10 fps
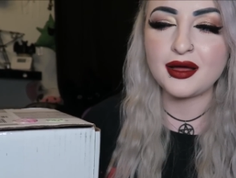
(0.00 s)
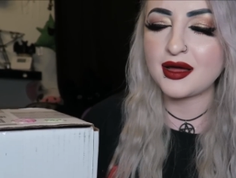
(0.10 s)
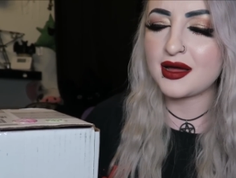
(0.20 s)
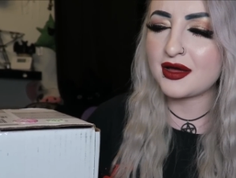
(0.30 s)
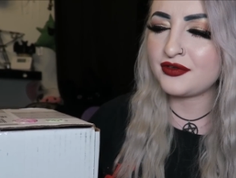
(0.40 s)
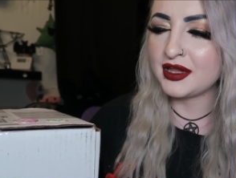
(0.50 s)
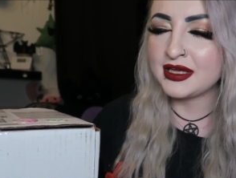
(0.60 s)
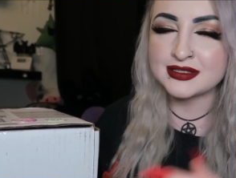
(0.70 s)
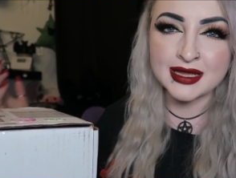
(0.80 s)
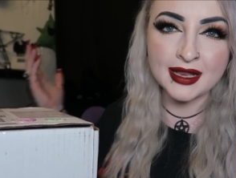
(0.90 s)
uh, I feel
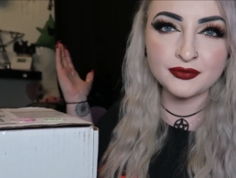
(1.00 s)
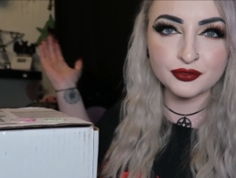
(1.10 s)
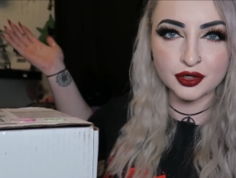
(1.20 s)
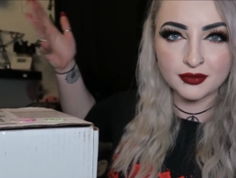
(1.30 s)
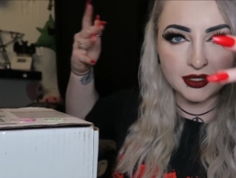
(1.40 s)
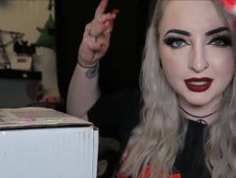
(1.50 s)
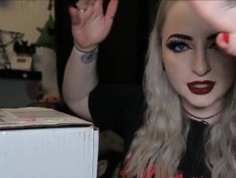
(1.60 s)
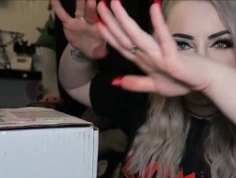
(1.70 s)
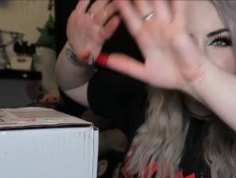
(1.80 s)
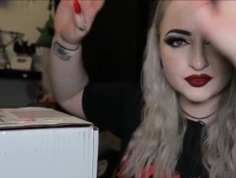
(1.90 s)
like it's kind of coming
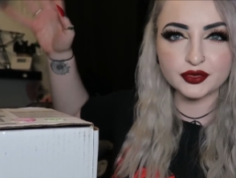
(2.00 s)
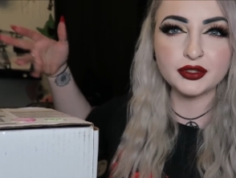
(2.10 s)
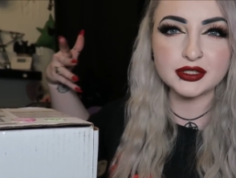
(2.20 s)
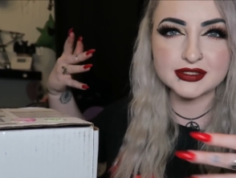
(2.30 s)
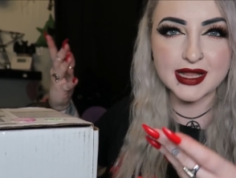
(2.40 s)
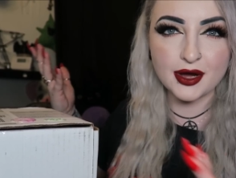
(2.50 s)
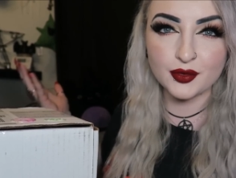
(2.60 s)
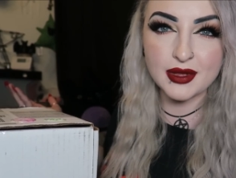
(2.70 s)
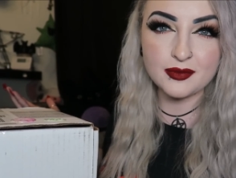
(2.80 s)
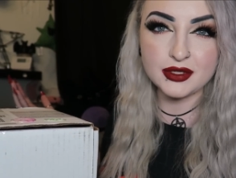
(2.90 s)
in useful because
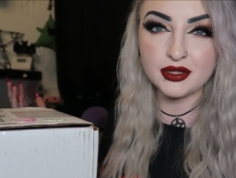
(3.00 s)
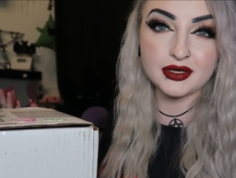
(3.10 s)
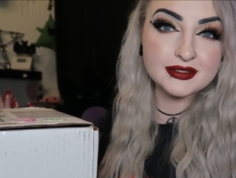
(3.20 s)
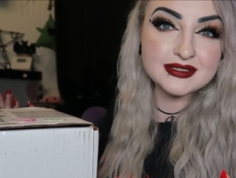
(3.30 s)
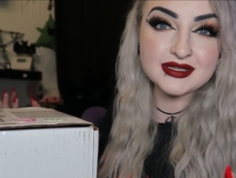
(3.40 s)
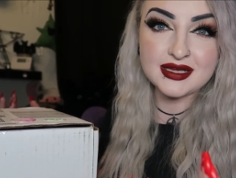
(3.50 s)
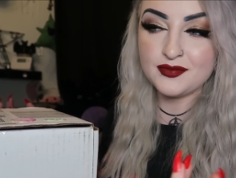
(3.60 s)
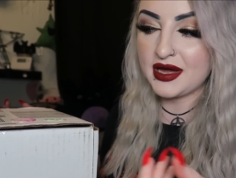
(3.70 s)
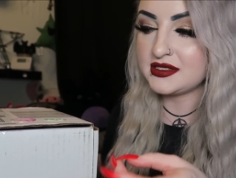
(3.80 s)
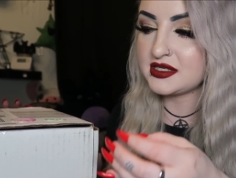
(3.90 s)
now maybe you can
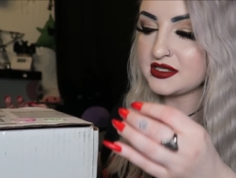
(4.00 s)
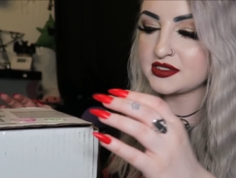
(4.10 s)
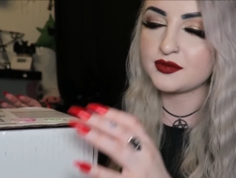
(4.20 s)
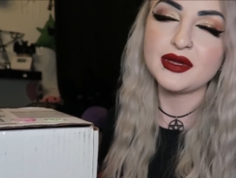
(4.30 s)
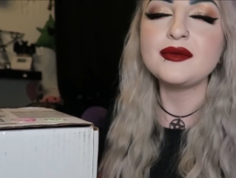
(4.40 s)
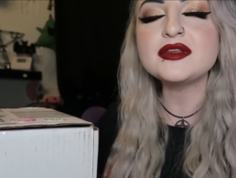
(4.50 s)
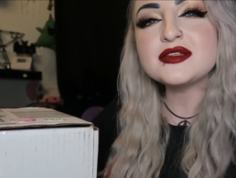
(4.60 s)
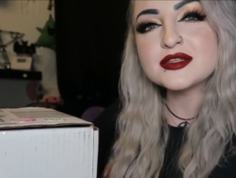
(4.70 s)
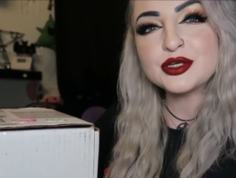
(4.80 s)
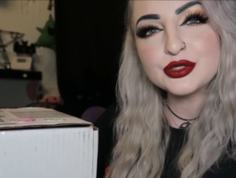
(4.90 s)
see better so maybe
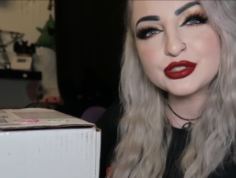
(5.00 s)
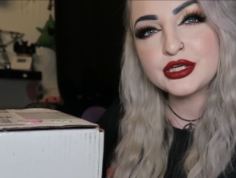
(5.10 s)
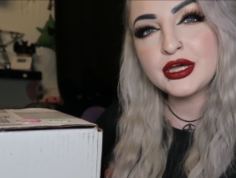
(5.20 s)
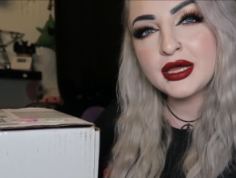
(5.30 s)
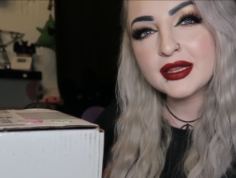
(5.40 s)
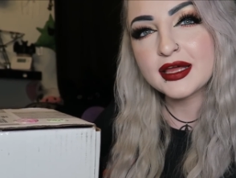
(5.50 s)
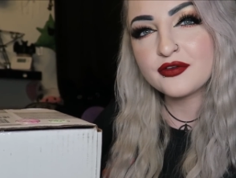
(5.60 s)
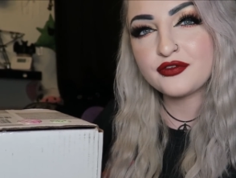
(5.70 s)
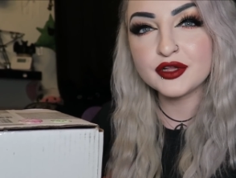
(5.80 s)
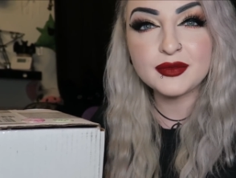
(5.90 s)
this is a good
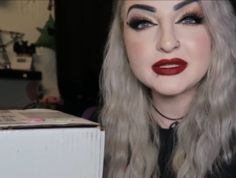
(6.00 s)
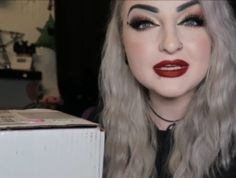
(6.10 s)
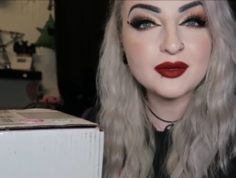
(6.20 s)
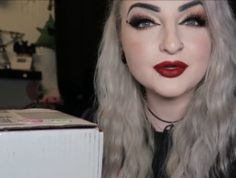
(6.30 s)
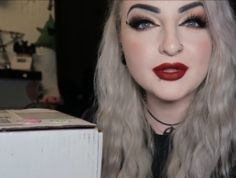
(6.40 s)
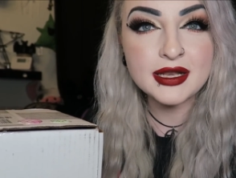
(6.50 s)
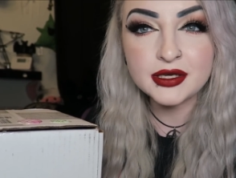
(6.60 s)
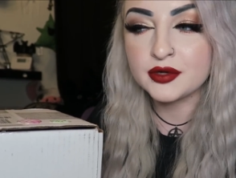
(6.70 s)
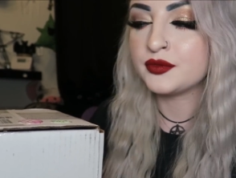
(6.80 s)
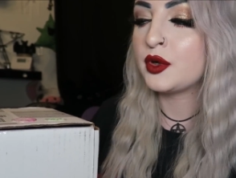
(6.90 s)
like filming table I
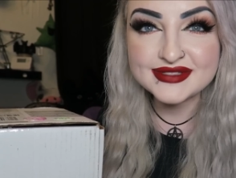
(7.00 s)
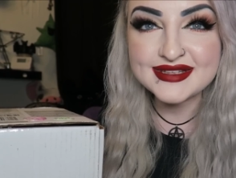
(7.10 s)
don't know we'll